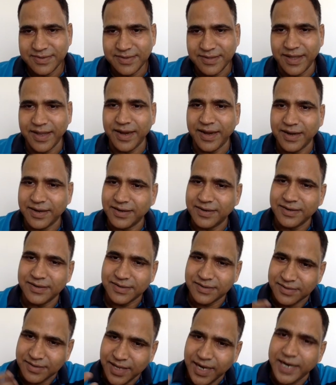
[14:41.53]
and
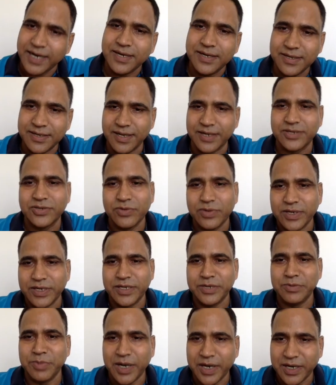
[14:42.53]
that actually
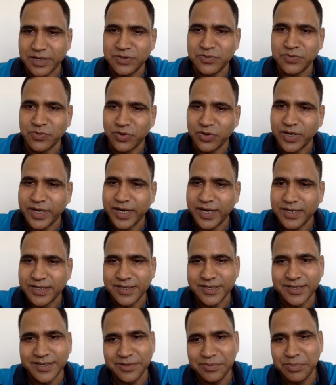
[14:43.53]
demands for data
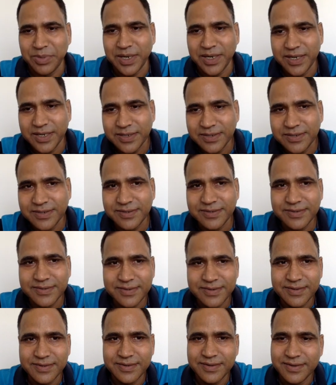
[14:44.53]
center buildings.
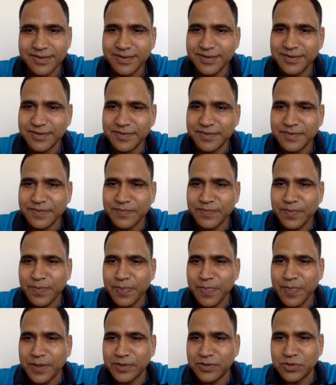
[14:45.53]

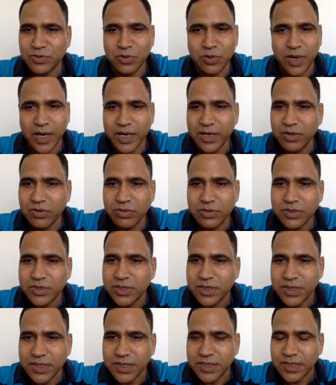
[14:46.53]
So I don't
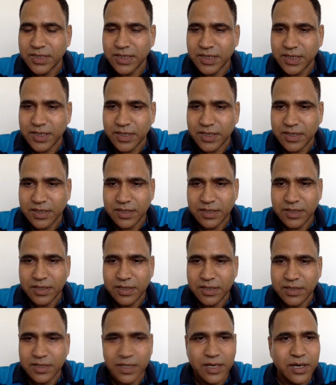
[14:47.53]
see
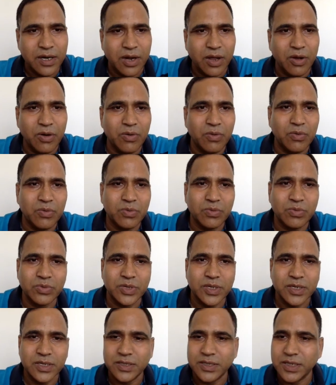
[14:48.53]
till now
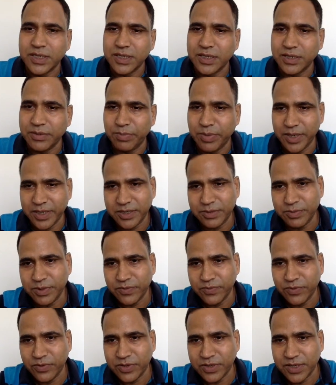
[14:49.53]
there is any
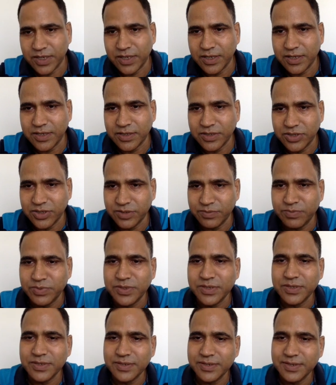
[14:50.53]
replacement for silicon chips,